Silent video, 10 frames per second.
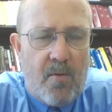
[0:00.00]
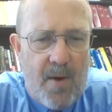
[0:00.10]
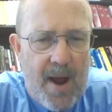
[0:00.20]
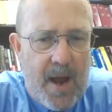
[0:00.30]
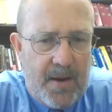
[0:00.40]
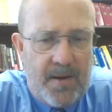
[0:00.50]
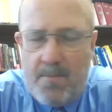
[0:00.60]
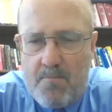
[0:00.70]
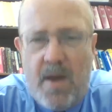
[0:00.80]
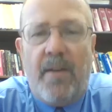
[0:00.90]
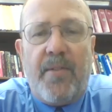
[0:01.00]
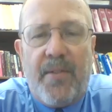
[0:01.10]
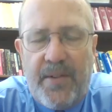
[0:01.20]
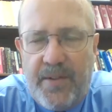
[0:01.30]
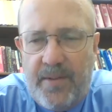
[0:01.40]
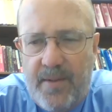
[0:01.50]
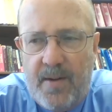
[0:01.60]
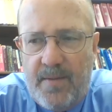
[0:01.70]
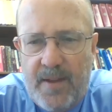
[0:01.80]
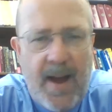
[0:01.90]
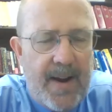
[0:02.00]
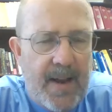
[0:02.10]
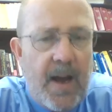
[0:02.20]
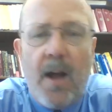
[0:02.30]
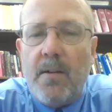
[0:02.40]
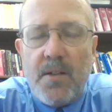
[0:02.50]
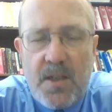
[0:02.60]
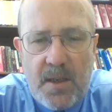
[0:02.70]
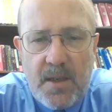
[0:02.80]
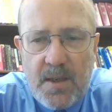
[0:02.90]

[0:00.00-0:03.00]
grand myths, the ideologies.